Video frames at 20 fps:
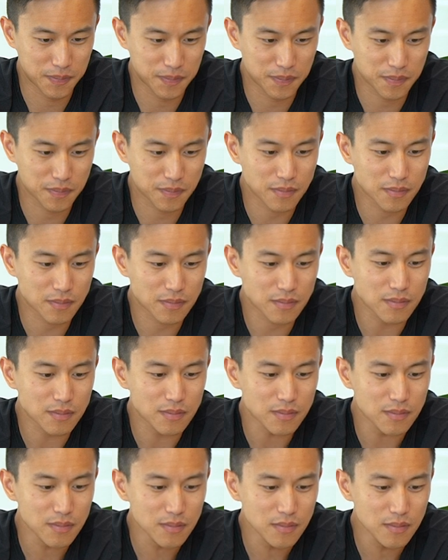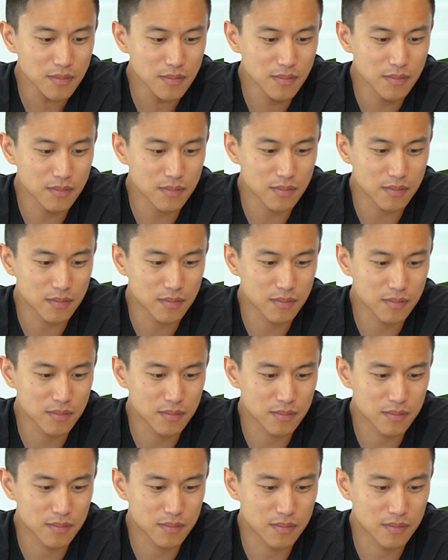
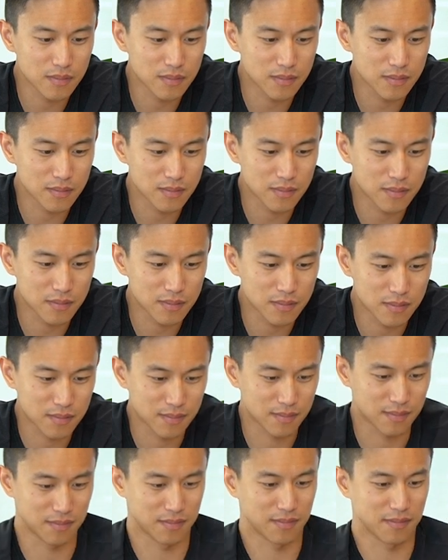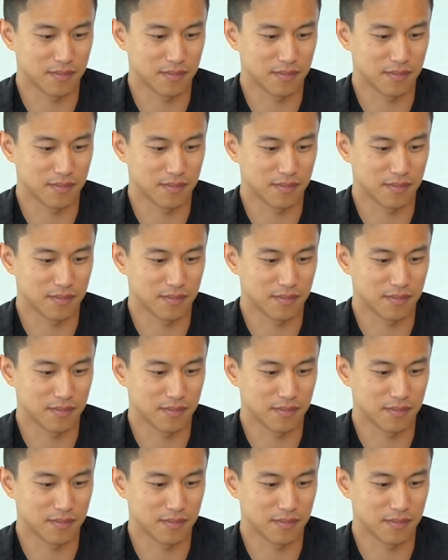The person shown says nothing.